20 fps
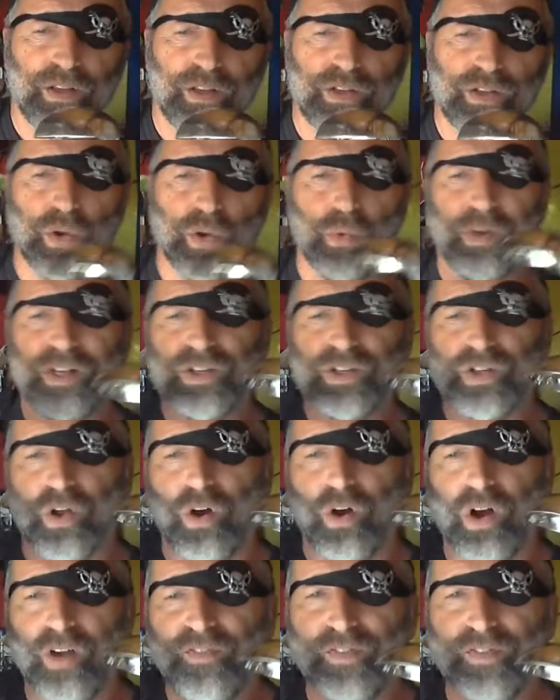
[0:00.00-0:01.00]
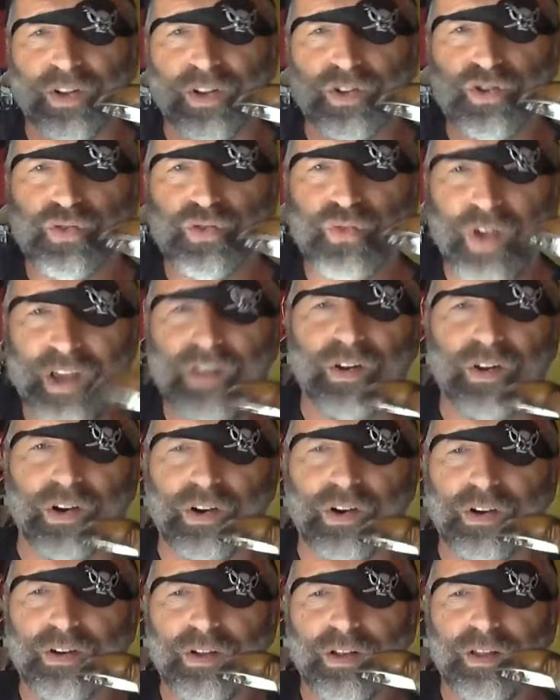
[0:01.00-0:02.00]
So what is often a
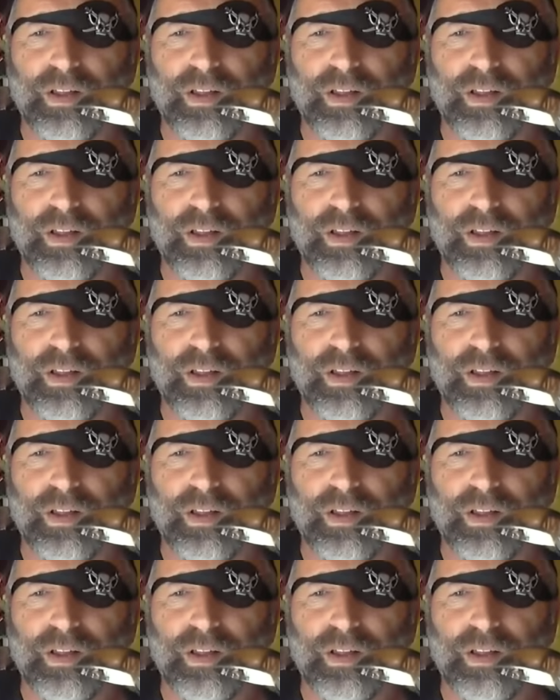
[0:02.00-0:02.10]
traitor